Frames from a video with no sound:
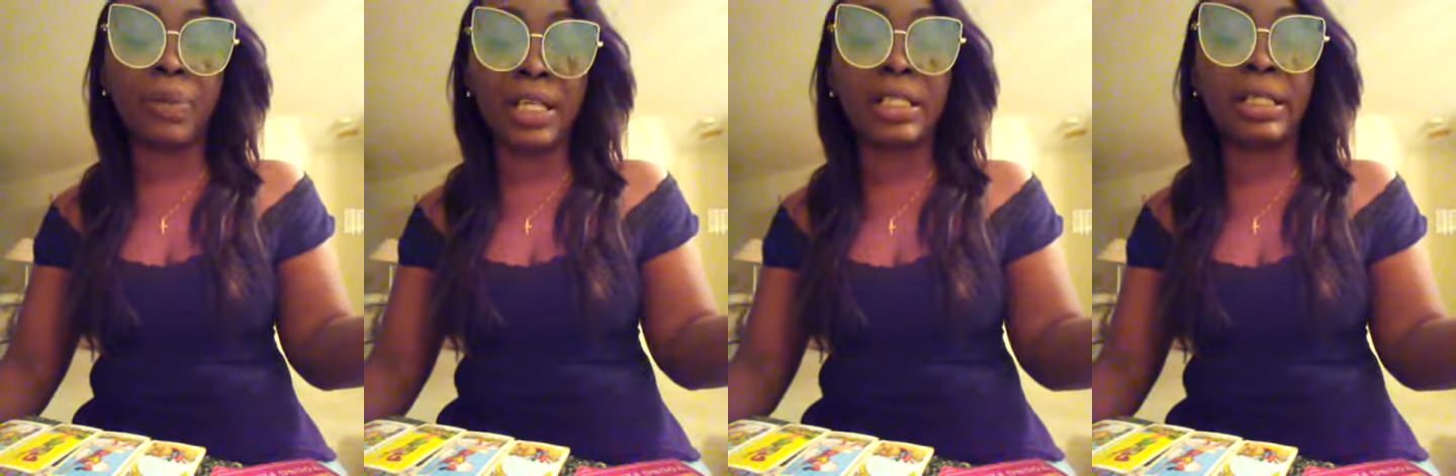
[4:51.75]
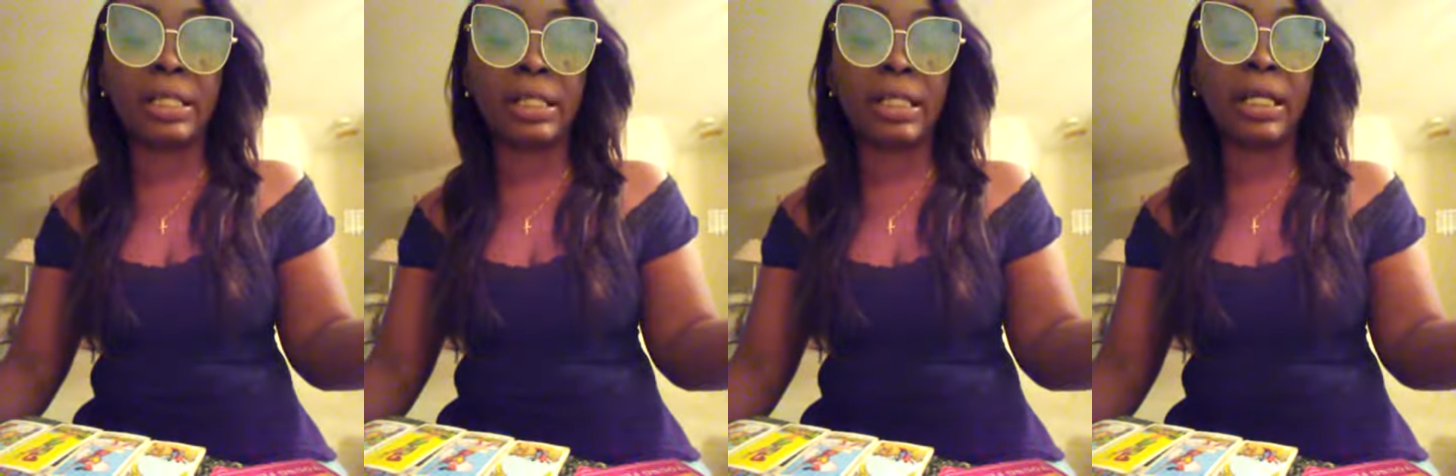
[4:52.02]

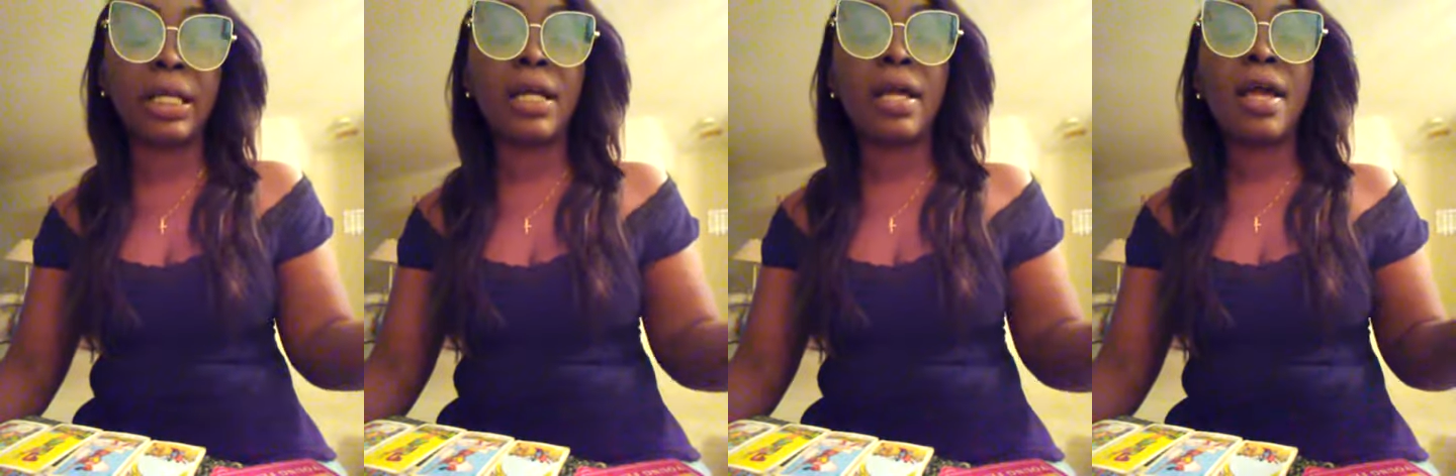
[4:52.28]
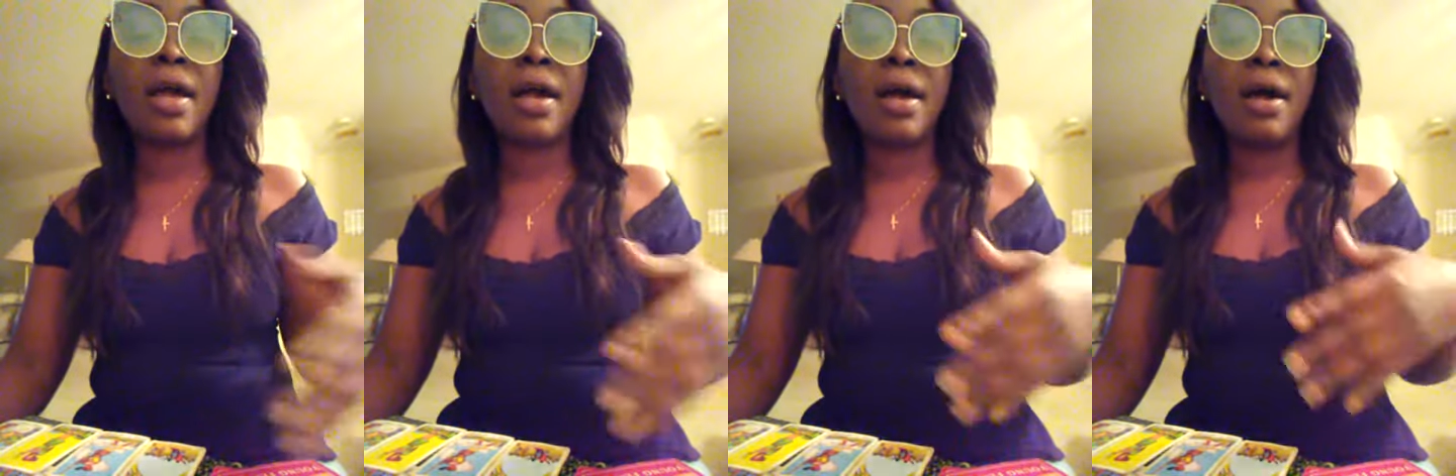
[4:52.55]
basically.
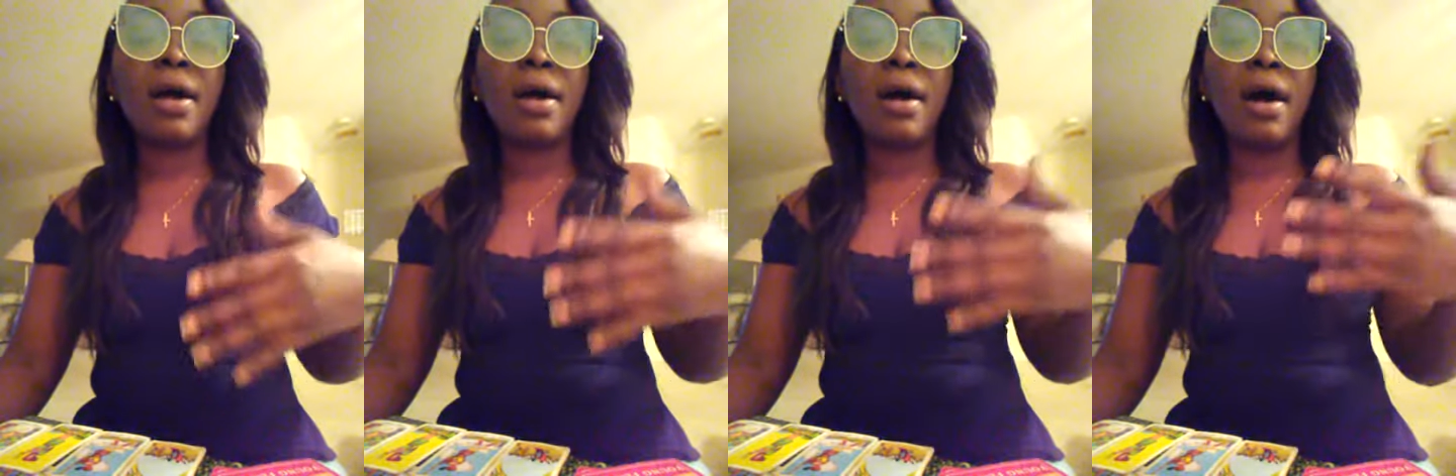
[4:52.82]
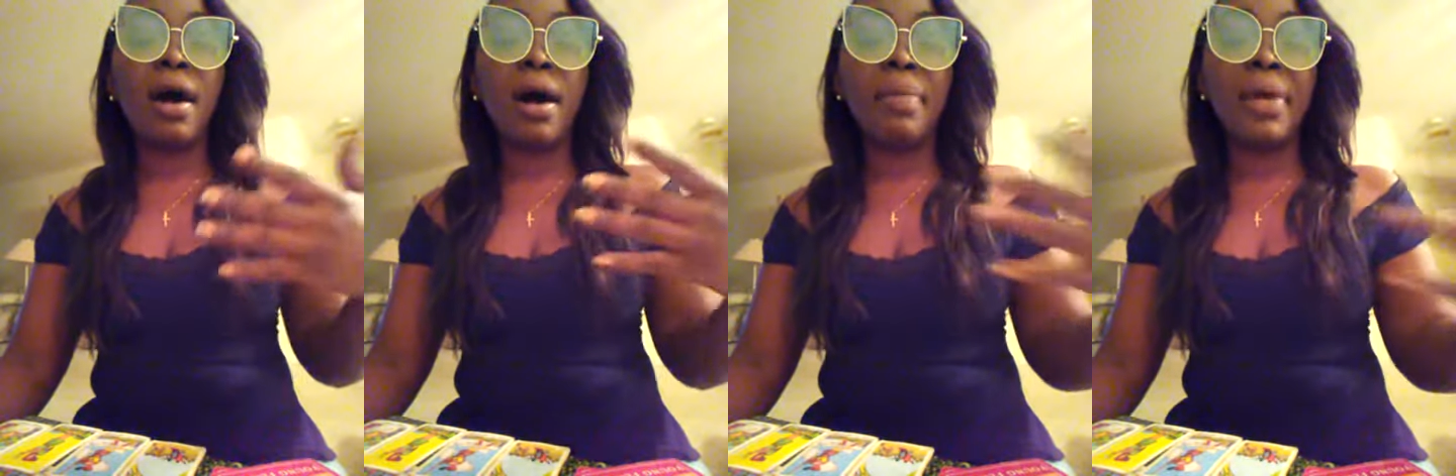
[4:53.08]

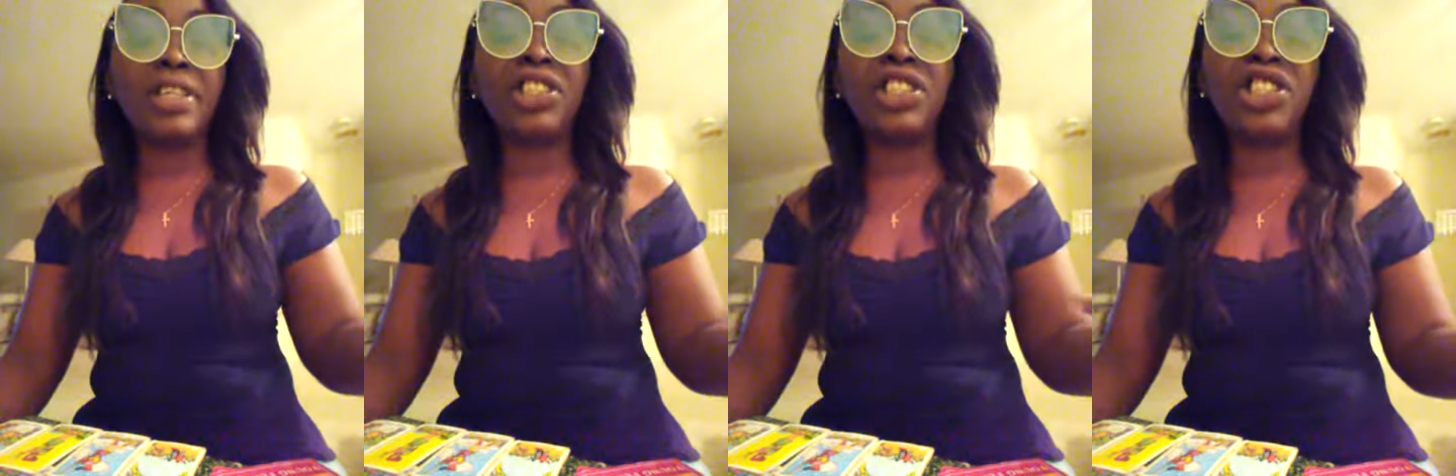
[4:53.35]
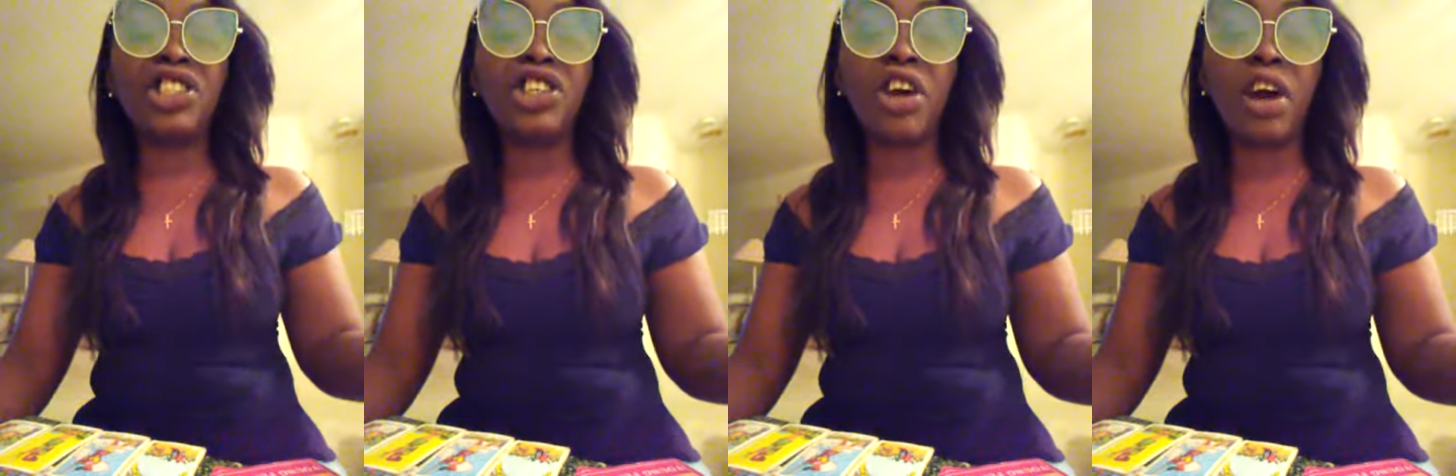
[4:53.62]
Um, and
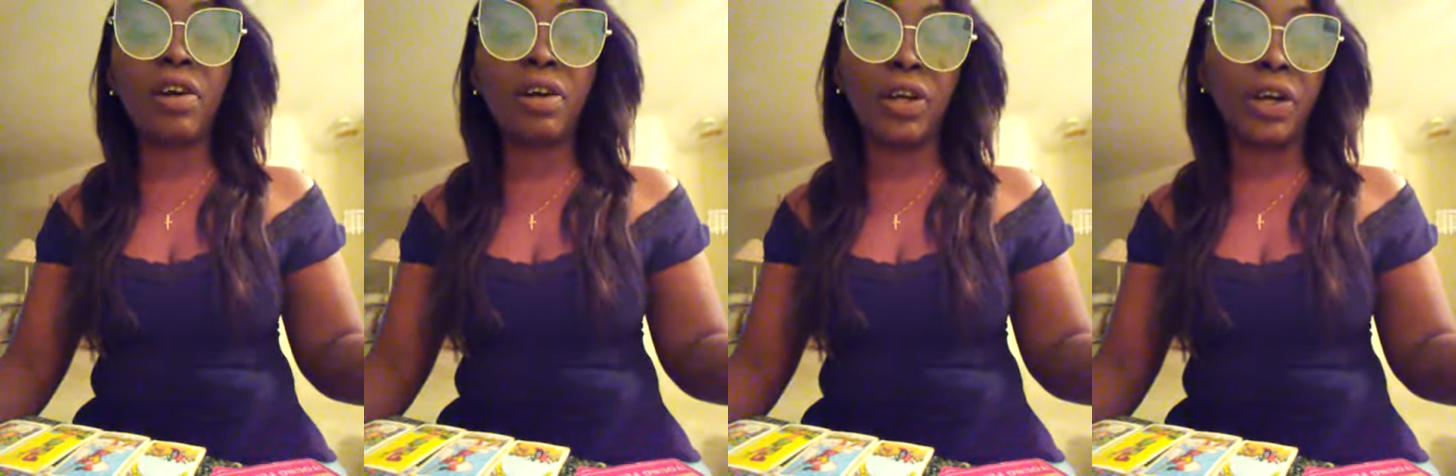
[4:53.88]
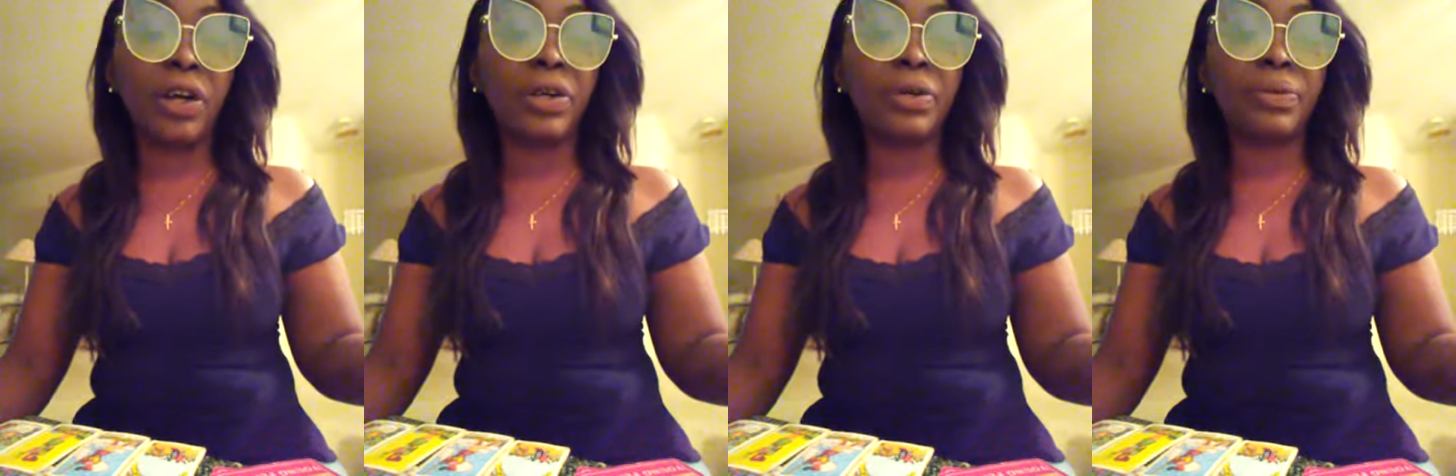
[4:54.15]
she's
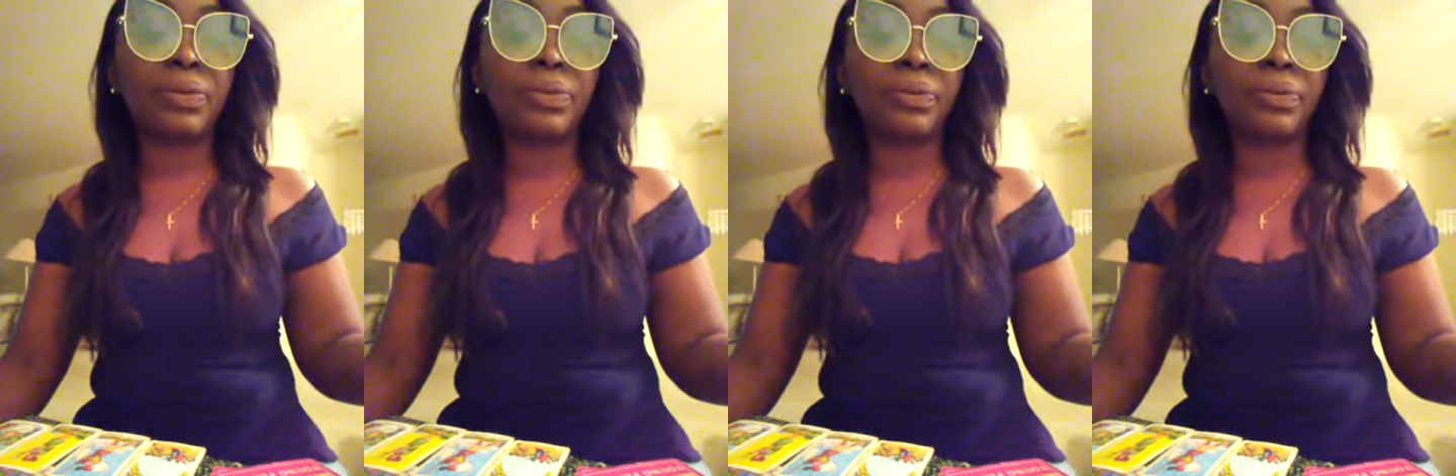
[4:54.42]
younger.